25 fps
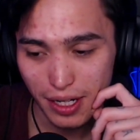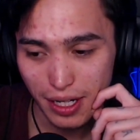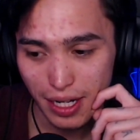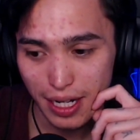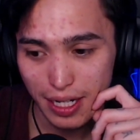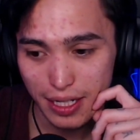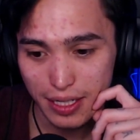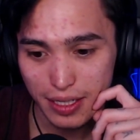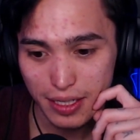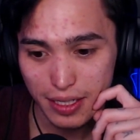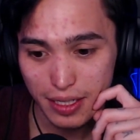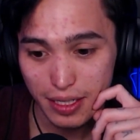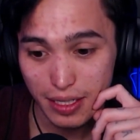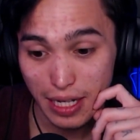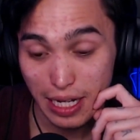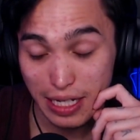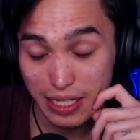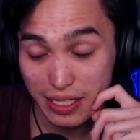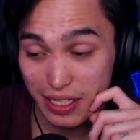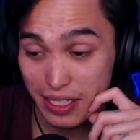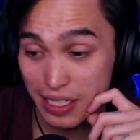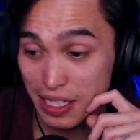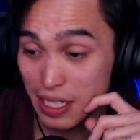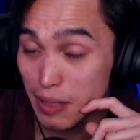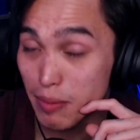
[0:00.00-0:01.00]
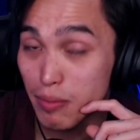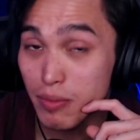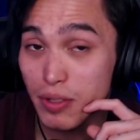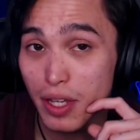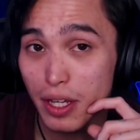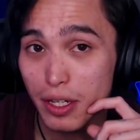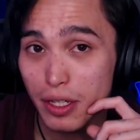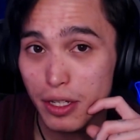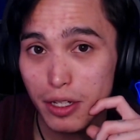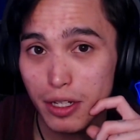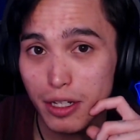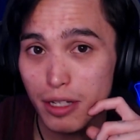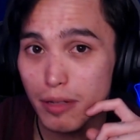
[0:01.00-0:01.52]
it's it seems like
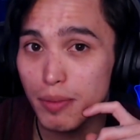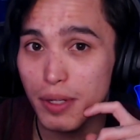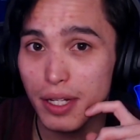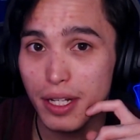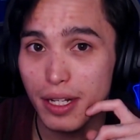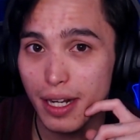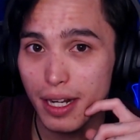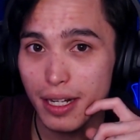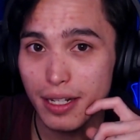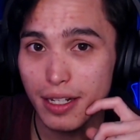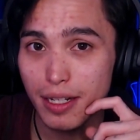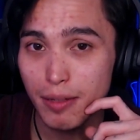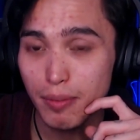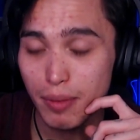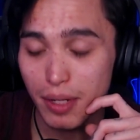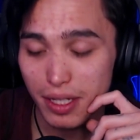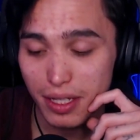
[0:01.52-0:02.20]
it could be an ending but at